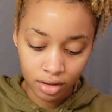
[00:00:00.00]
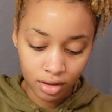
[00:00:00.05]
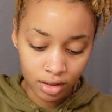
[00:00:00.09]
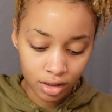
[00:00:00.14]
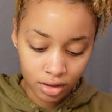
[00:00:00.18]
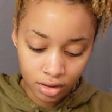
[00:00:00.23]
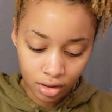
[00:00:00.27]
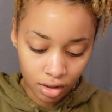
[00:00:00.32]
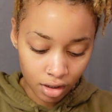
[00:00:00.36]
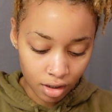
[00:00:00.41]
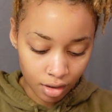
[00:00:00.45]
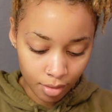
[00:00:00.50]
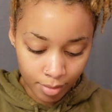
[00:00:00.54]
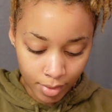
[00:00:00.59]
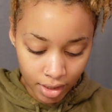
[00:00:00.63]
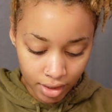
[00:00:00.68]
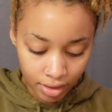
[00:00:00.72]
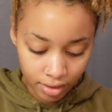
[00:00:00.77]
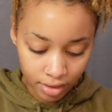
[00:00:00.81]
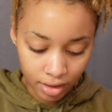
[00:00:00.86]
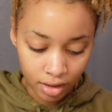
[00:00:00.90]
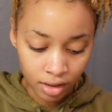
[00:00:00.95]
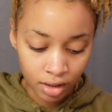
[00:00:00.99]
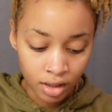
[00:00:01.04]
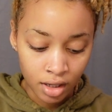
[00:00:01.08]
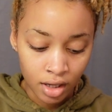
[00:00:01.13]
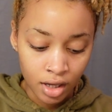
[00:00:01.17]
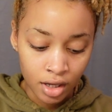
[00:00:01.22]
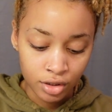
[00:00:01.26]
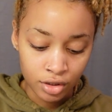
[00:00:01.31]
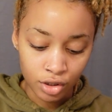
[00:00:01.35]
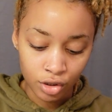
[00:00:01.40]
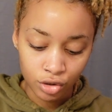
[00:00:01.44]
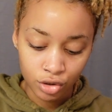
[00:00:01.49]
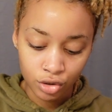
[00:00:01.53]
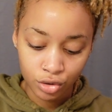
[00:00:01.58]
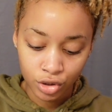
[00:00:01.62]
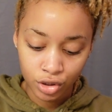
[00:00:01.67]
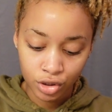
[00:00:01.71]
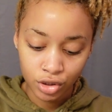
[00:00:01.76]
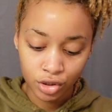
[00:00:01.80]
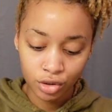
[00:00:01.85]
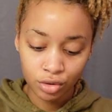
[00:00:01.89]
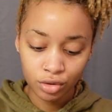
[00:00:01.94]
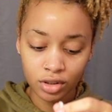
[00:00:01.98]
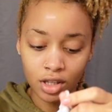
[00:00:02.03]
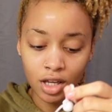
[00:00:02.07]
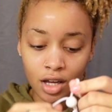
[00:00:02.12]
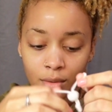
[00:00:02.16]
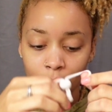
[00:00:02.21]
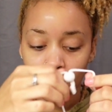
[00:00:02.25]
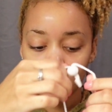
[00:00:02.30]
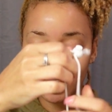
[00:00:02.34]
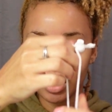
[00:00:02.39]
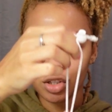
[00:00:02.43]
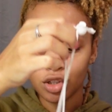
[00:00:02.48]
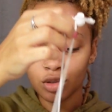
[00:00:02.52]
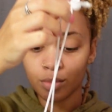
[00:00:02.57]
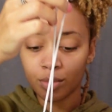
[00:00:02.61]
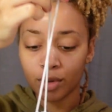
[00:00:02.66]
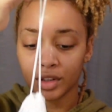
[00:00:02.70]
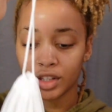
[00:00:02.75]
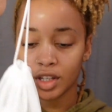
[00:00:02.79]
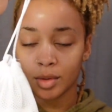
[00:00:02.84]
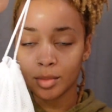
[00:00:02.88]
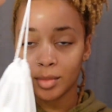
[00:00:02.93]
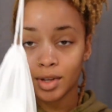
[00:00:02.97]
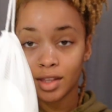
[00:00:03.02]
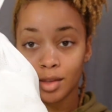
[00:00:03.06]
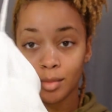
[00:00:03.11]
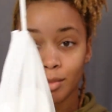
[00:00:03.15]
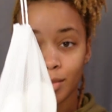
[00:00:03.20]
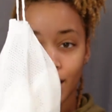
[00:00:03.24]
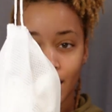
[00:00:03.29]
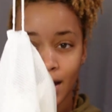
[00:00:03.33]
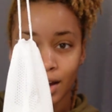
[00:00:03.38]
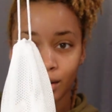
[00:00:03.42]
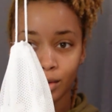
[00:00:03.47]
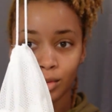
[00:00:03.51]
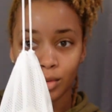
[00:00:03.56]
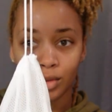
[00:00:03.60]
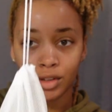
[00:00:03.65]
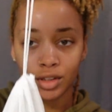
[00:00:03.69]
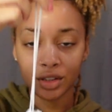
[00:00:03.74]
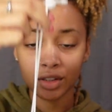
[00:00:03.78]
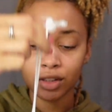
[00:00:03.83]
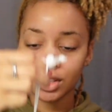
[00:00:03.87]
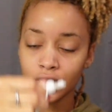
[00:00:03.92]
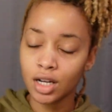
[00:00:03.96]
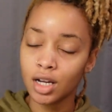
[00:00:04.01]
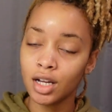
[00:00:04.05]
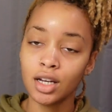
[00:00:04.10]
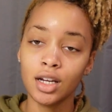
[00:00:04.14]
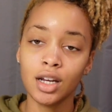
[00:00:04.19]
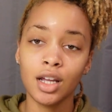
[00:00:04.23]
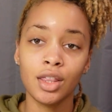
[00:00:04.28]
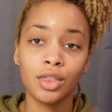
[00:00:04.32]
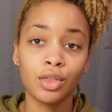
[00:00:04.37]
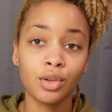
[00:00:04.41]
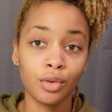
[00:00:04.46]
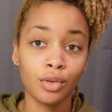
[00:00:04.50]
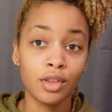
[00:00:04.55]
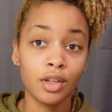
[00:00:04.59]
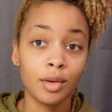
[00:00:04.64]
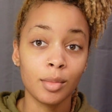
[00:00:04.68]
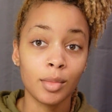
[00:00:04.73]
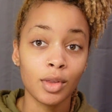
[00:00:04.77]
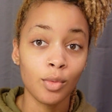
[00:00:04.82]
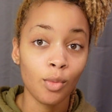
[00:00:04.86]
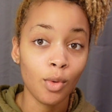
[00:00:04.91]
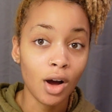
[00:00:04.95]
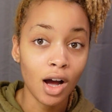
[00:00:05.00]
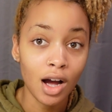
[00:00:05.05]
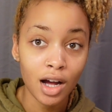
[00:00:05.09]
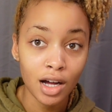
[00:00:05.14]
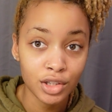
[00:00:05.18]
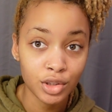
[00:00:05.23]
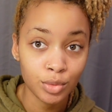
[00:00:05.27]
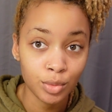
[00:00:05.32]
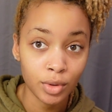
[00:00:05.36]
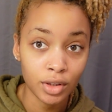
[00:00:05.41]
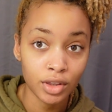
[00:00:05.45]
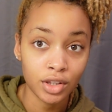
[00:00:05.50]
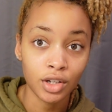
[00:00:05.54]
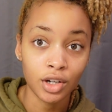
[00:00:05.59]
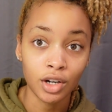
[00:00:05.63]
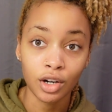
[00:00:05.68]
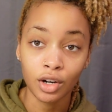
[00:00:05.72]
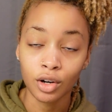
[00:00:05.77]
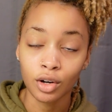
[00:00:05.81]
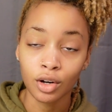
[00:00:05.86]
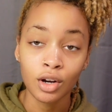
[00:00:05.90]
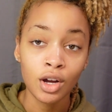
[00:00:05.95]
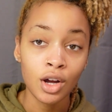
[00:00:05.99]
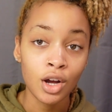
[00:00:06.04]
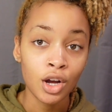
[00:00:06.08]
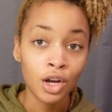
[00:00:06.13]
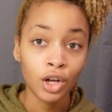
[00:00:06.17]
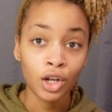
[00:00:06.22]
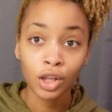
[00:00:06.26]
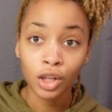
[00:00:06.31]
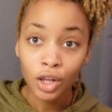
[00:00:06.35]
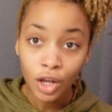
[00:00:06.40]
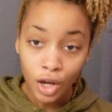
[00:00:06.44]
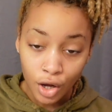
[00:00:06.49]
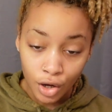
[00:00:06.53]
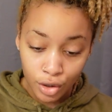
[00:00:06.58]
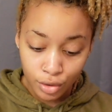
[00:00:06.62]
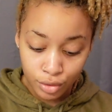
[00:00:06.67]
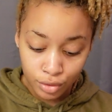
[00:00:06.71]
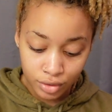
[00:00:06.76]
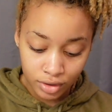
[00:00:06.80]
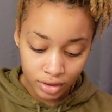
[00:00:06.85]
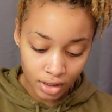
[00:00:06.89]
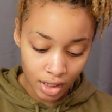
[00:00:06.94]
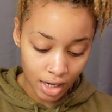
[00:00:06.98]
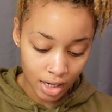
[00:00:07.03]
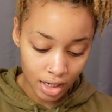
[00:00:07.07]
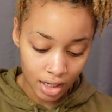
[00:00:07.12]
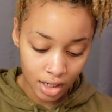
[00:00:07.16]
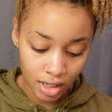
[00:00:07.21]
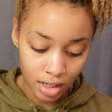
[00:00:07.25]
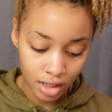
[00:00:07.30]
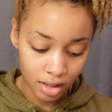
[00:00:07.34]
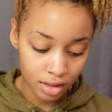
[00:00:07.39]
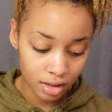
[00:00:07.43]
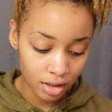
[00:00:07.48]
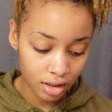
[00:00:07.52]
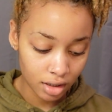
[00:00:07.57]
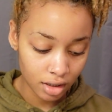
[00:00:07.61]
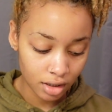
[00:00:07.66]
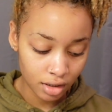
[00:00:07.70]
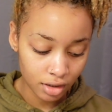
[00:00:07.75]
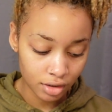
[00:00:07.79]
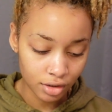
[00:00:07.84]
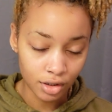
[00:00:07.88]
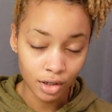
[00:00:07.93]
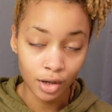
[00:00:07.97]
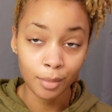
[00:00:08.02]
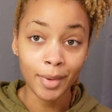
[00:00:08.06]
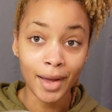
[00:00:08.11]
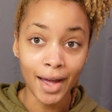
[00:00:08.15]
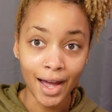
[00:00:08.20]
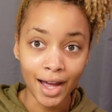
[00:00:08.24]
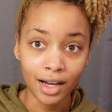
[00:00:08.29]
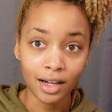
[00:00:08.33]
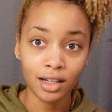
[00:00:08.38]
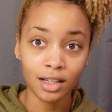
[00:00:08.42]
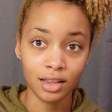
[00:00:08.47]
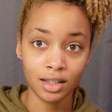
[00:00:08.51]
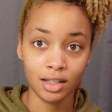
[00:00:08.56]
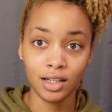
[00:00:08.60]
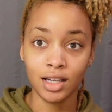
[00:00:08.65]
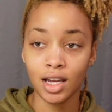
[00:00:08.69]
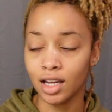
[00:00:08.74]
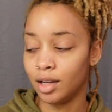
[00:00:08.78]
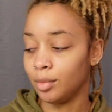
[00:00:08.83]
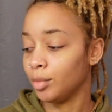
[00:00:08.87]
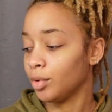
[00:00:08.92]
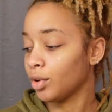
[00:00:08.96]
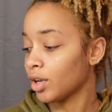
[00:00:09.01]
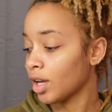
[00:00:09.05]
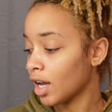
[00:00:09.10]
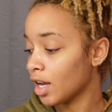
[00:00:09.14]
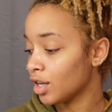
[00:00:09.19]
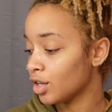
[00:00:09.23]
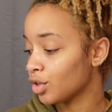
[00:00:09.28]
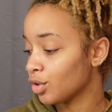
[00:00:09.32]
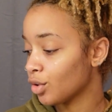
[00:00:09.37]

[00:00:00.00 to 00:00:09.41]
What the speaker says: These are amazing. So you just use them and then you put them in the bag when they're done and throw them in the wash with your clothes, and you're back in the game, okay?